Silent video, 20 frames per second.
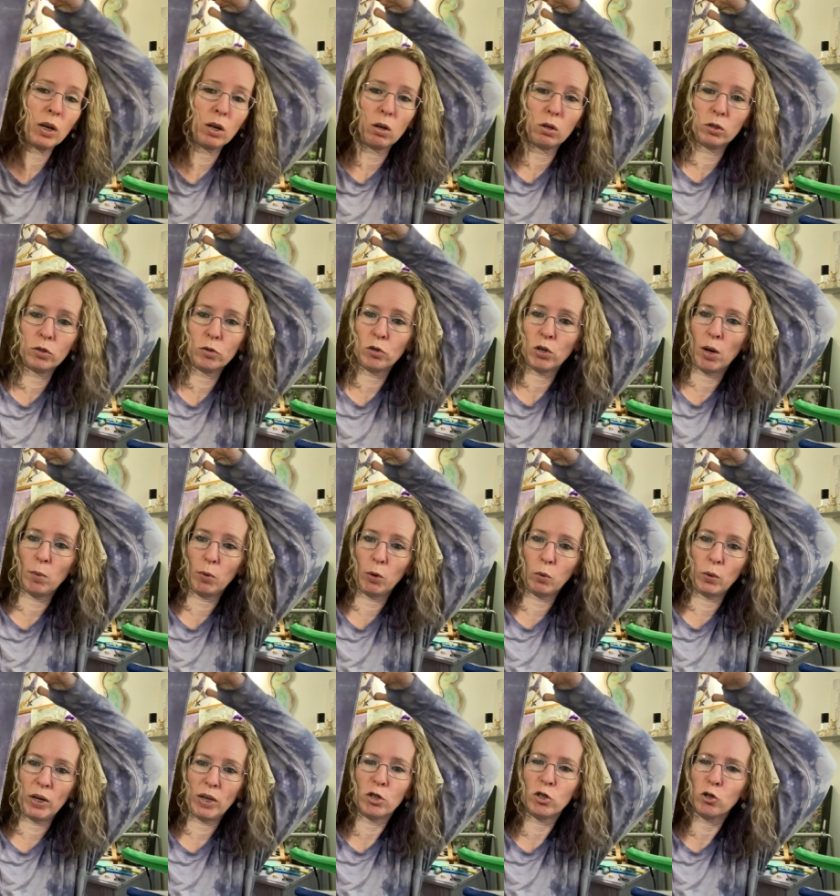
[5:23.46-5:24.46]
call her Tribal
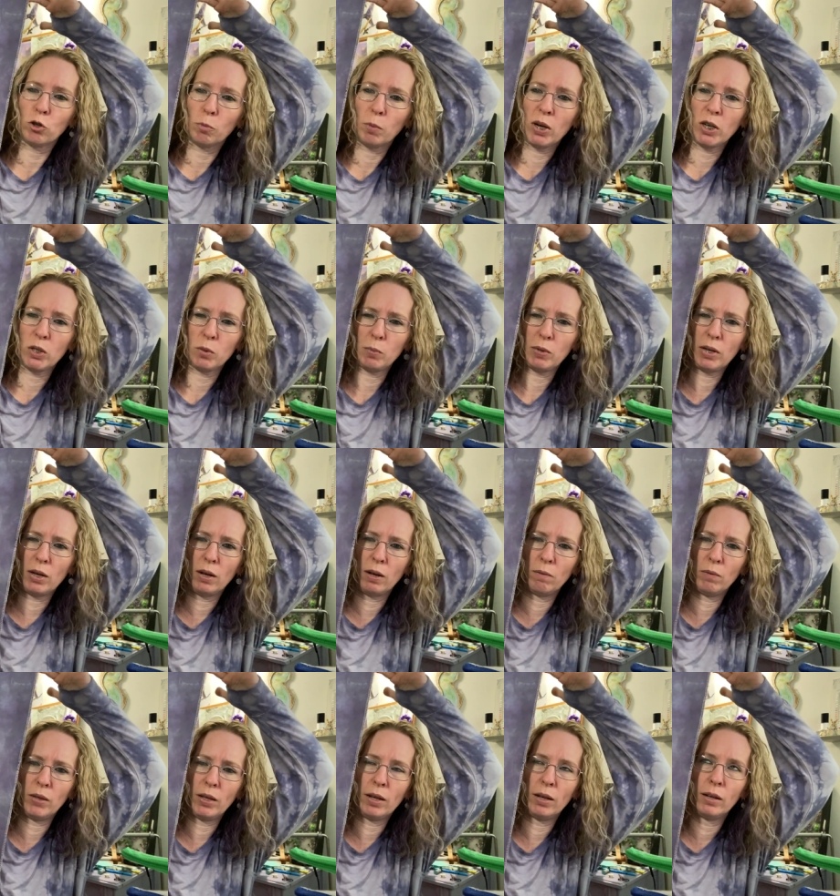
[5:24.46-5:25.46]
Queen. She reminds me
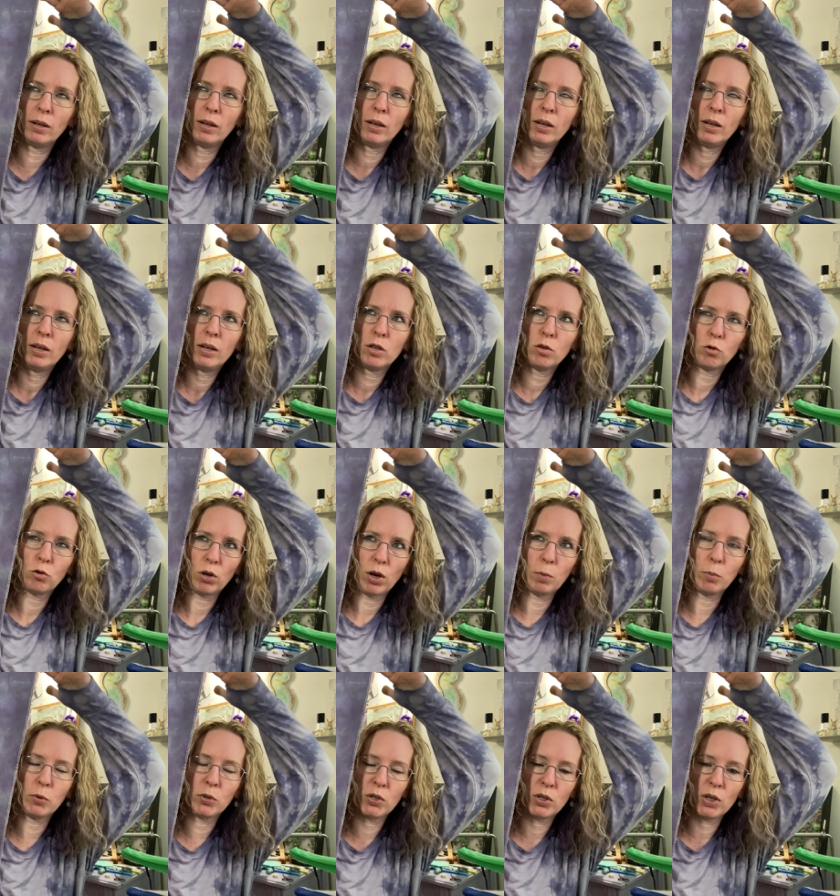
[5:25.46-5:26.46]
of the
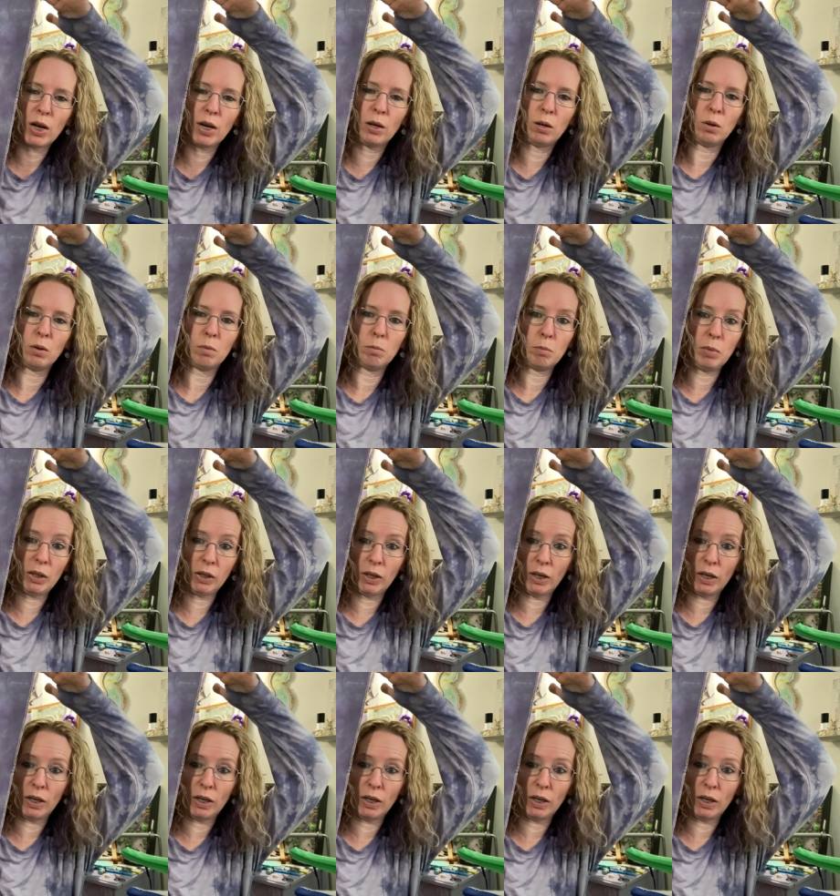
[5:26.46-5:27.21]
tribal style belly